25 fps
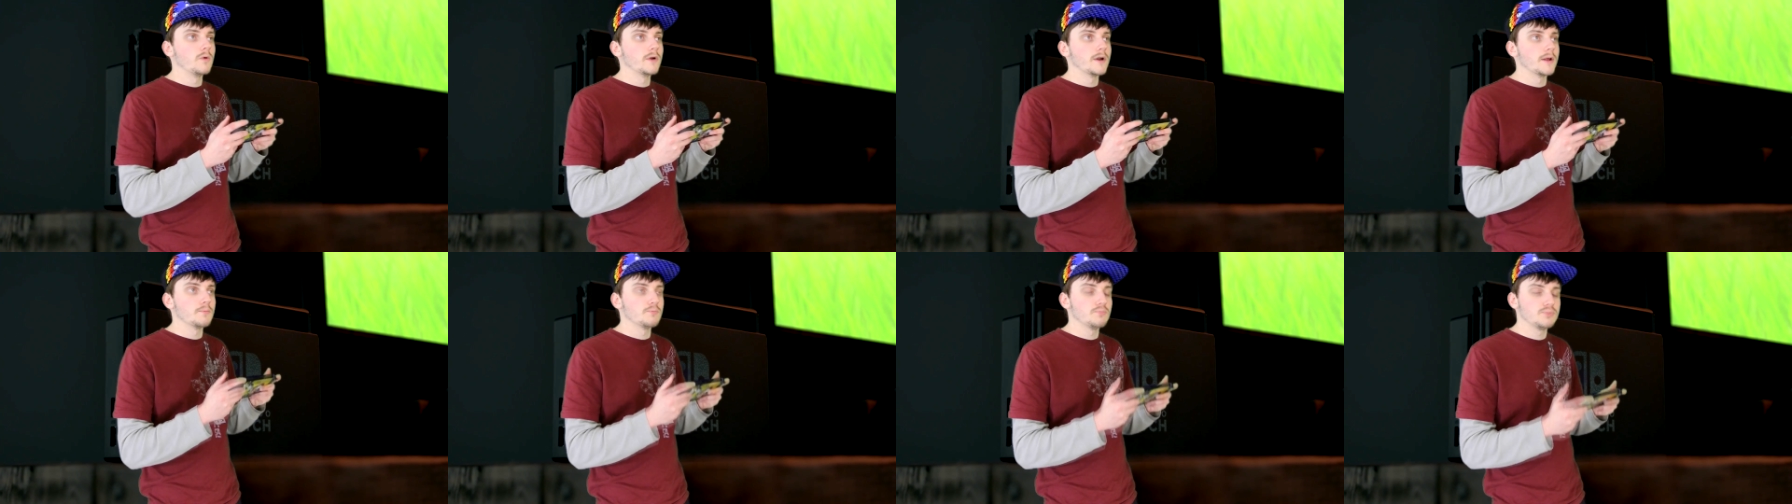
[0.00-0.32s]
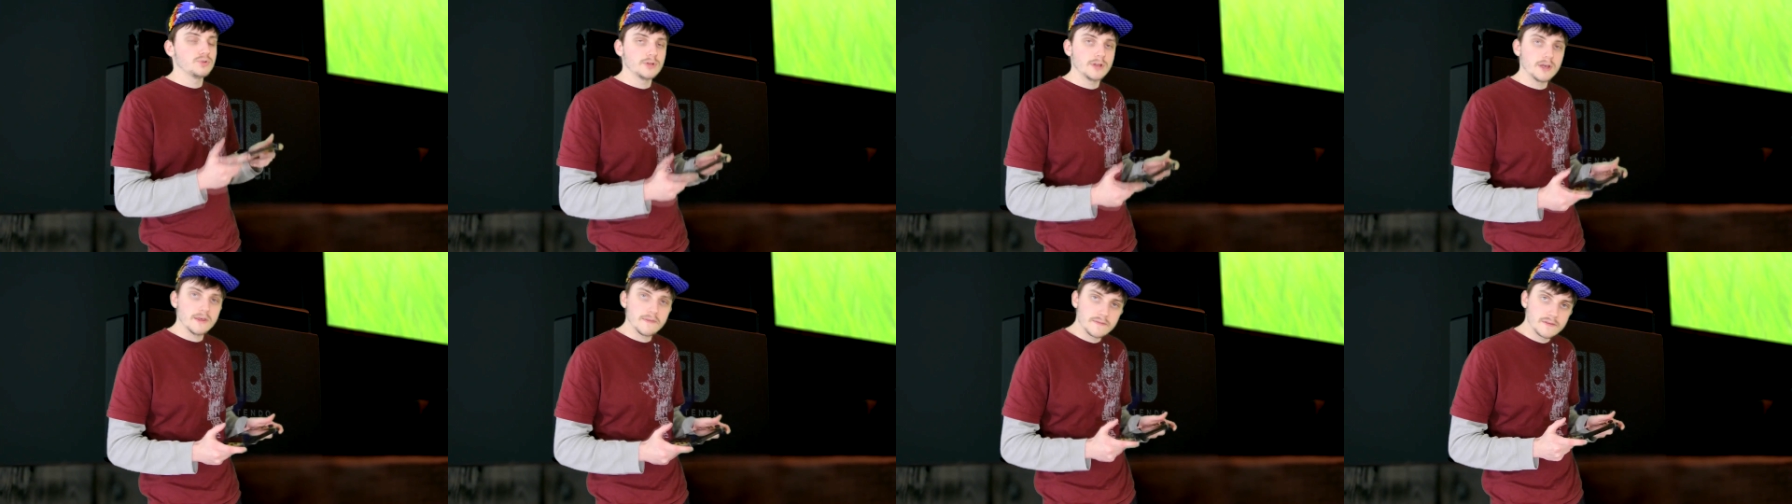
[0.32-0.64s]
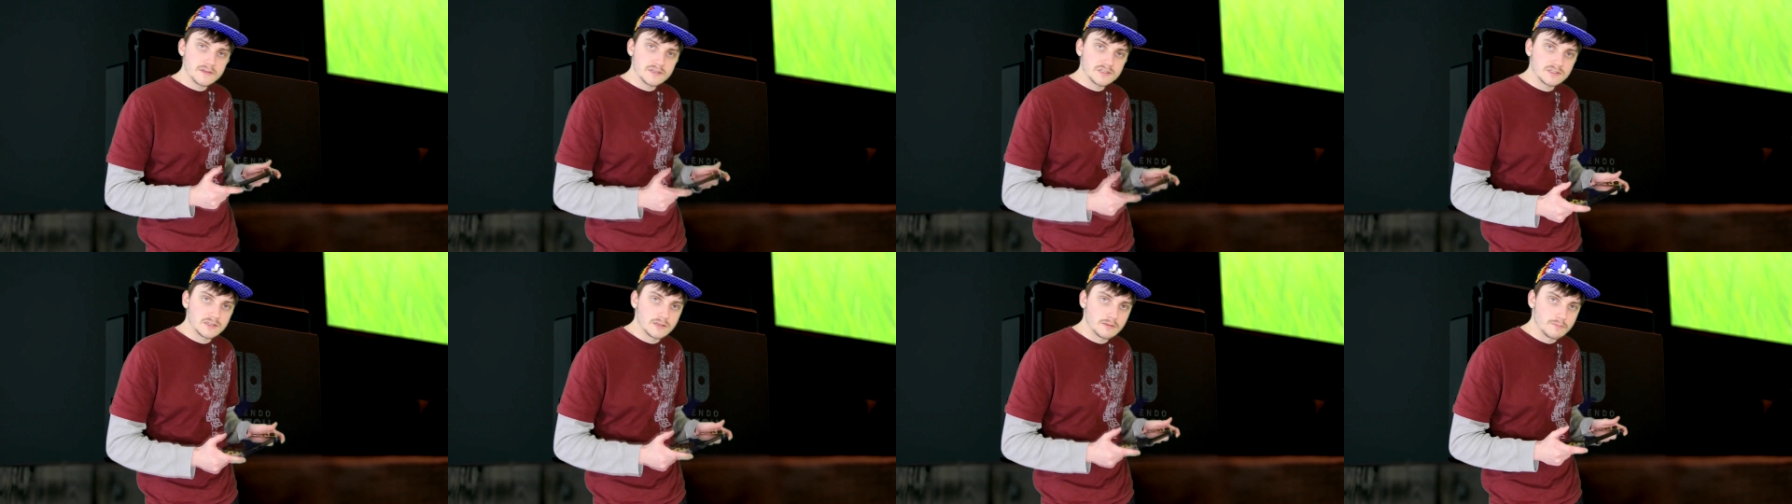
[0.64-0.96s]
when I played
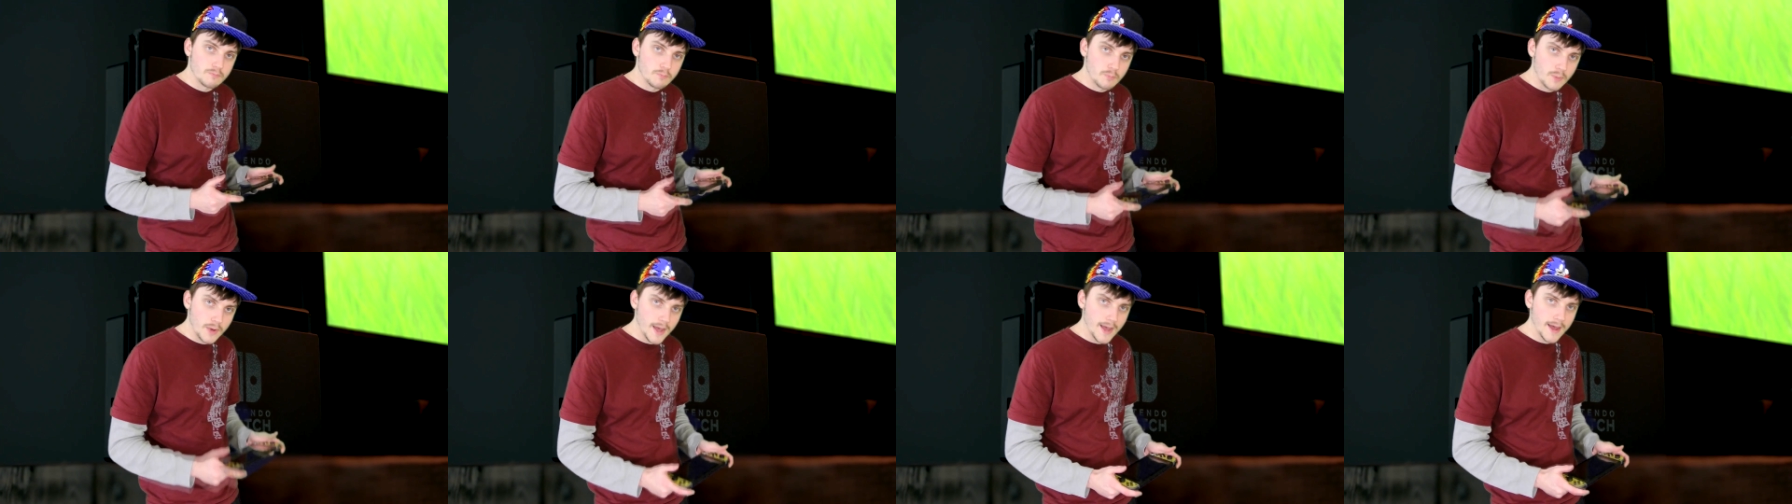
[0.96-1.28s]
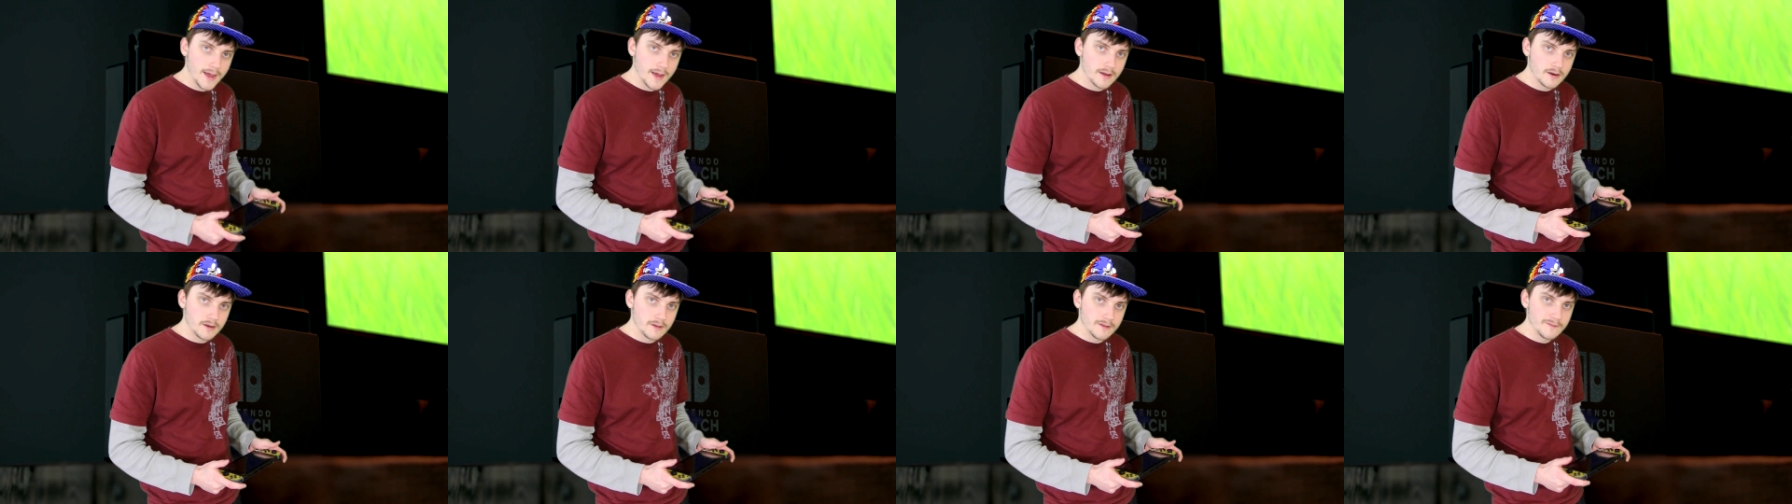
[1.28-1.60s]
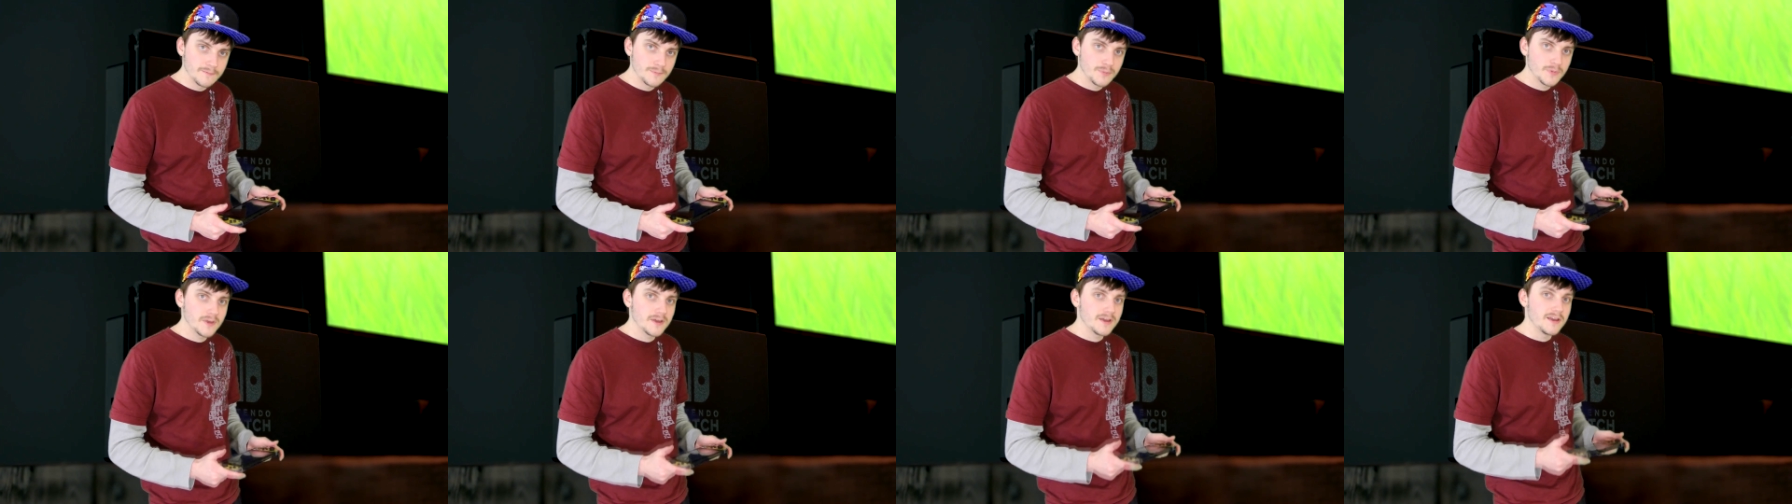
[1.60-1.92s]
this in bed,